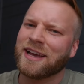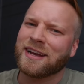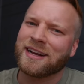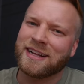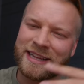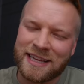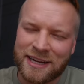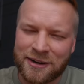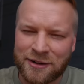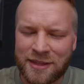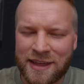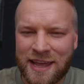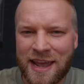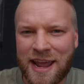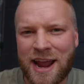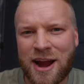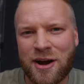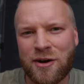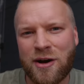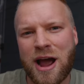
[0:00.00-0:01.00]
clear the
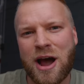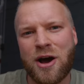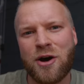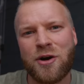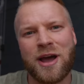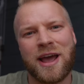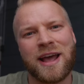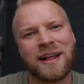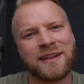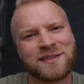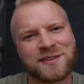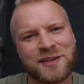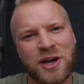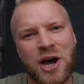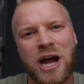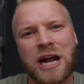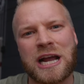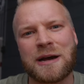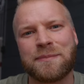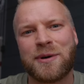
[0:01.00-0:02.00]
air out and
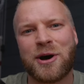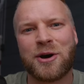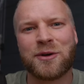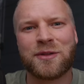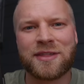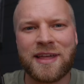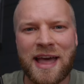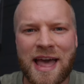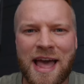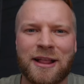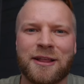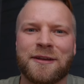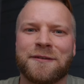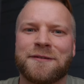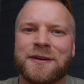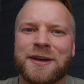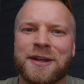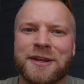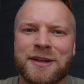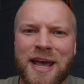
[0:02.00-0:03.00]
talk about the
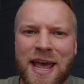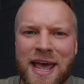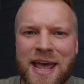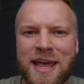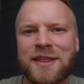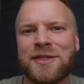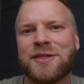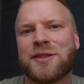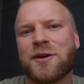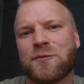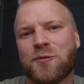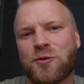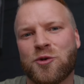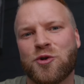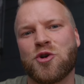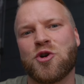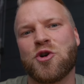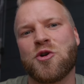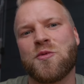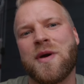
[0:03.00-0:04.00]
elephant in the
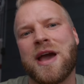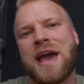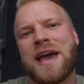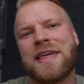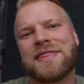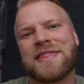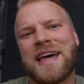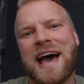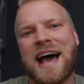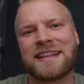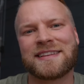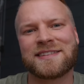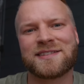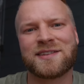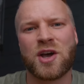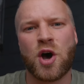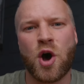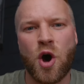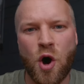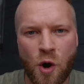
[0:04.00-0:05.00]
room, and that's
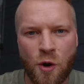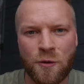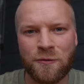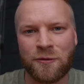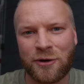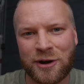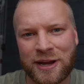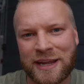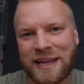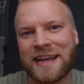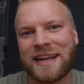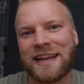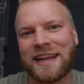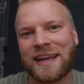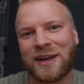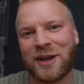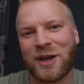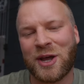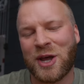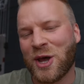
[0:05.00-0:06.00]

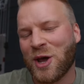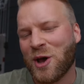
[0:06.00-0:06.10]
overheating.